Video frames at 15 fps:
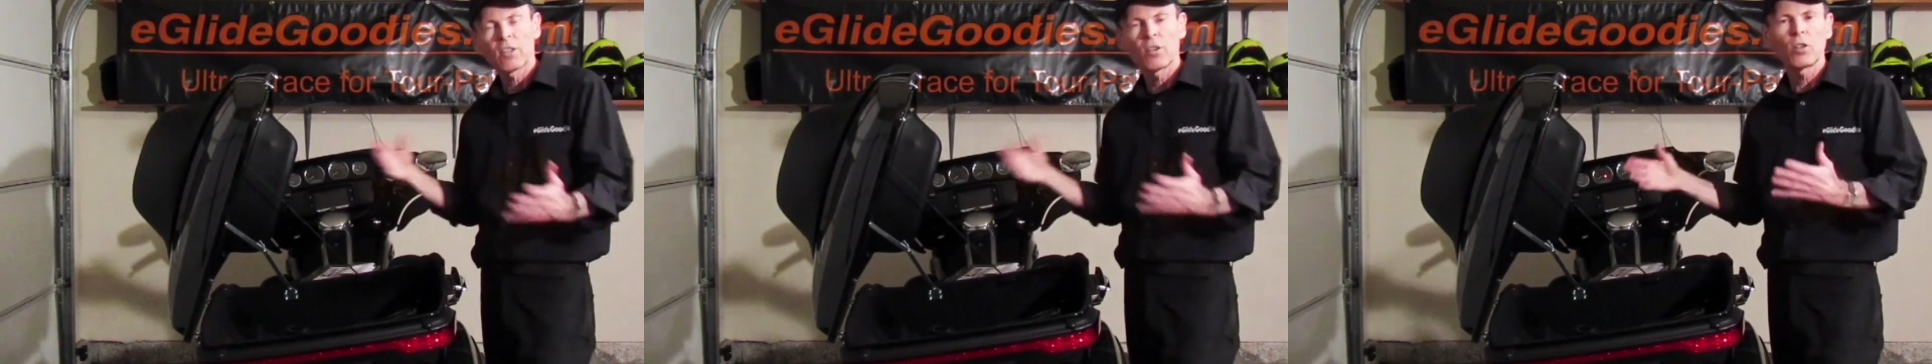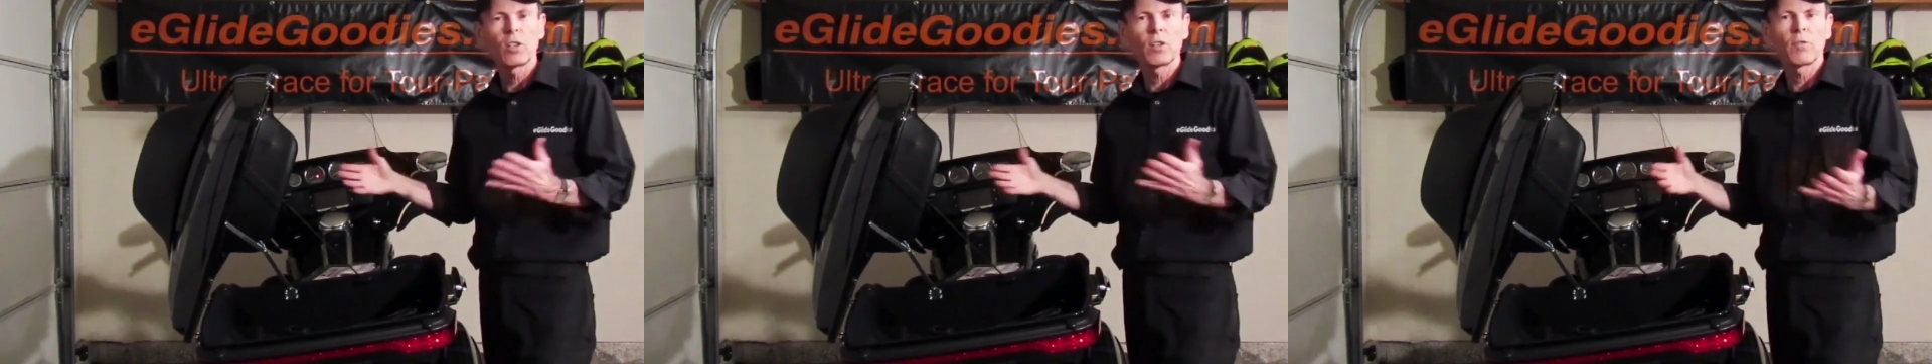the
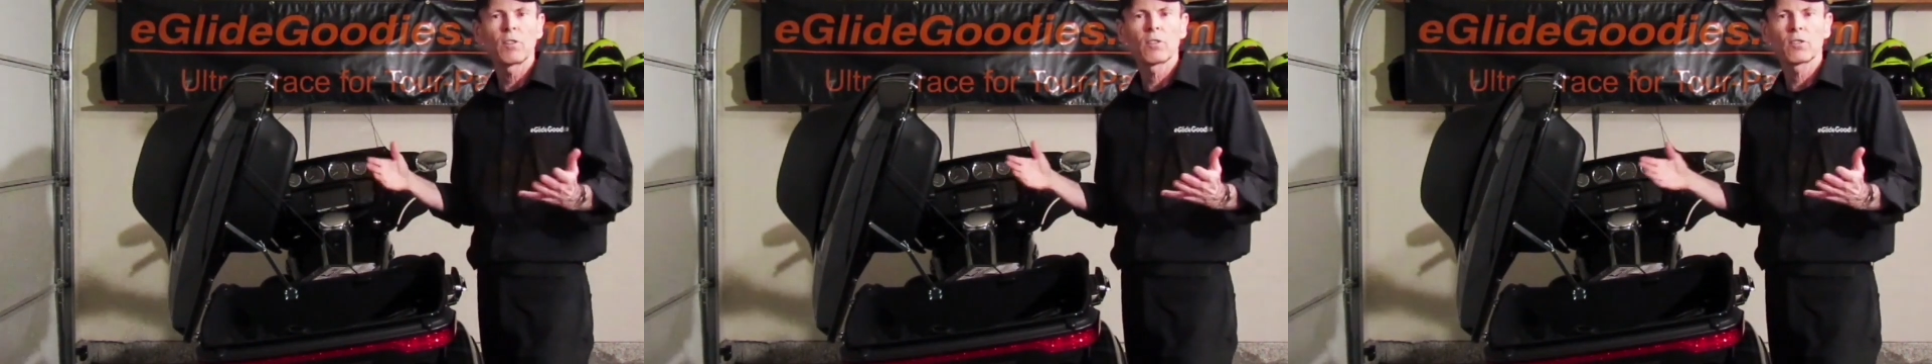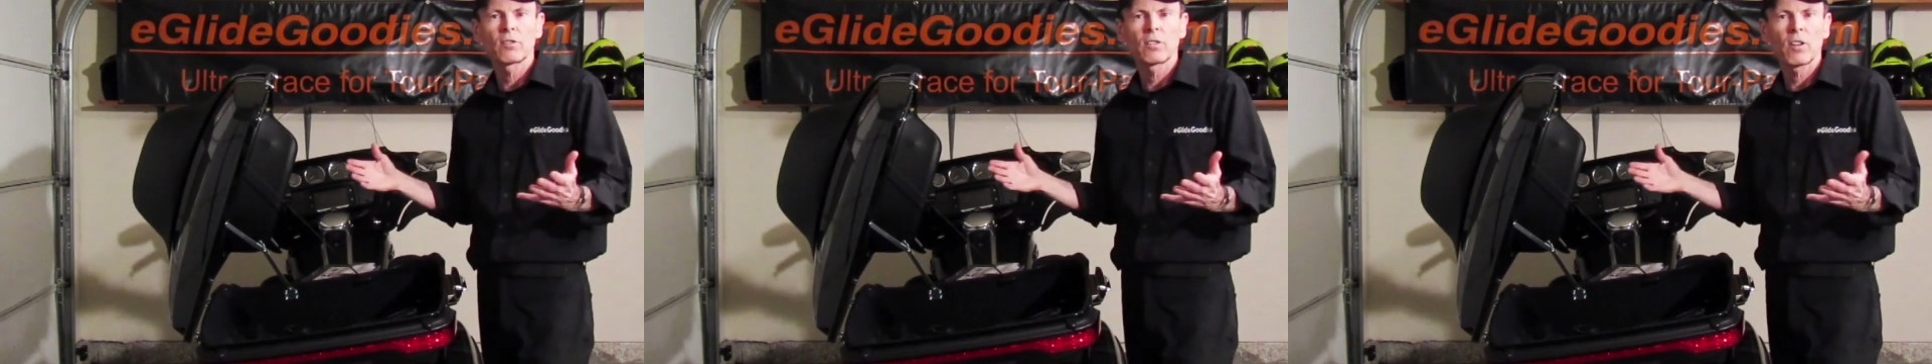hood of
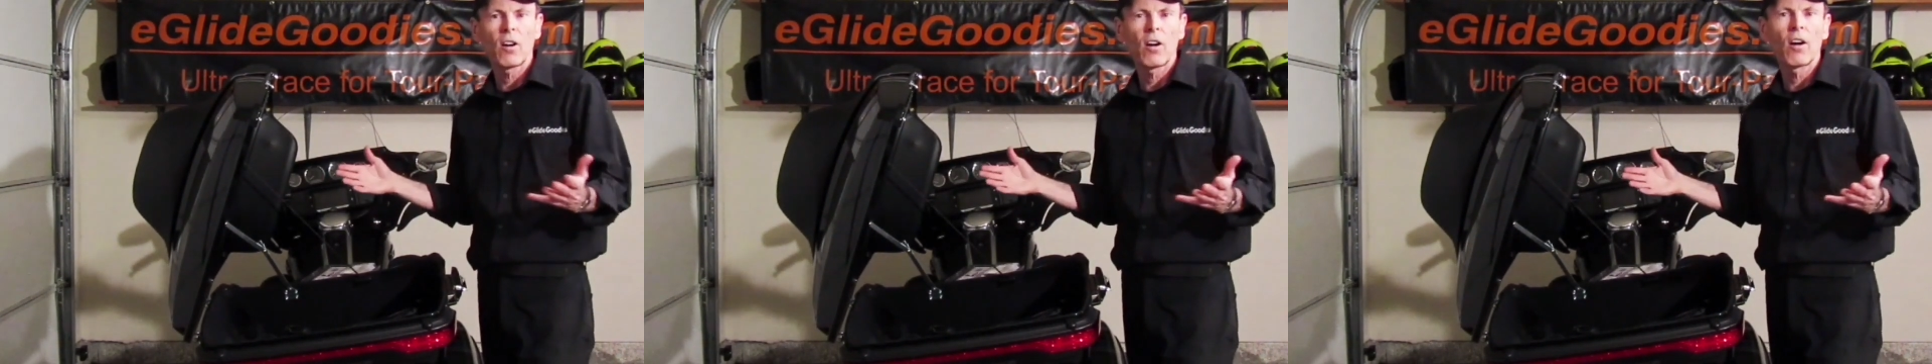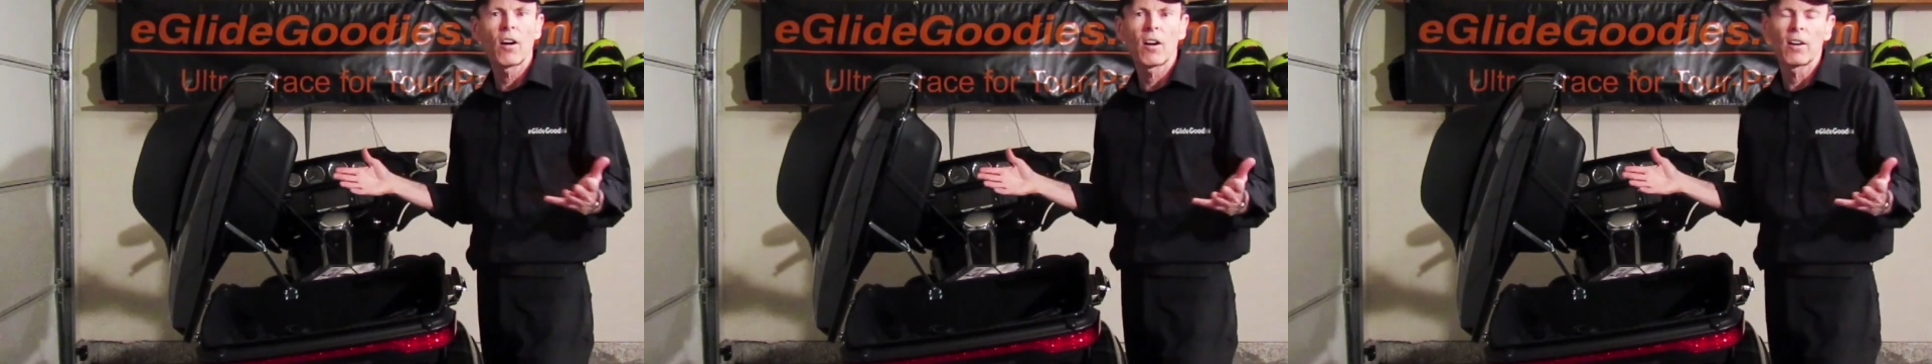your
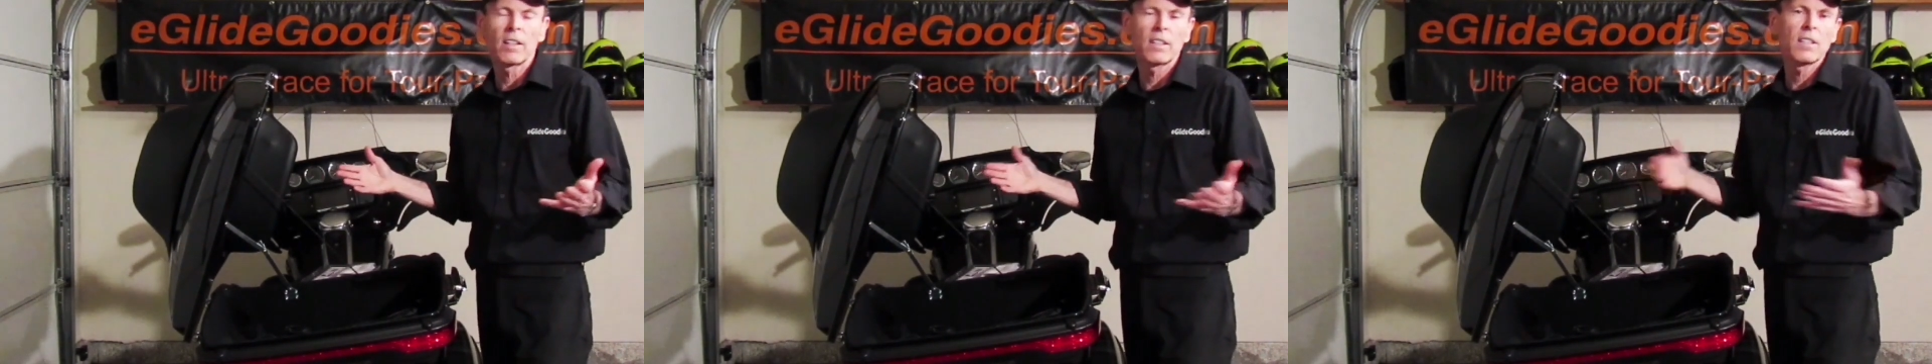car, it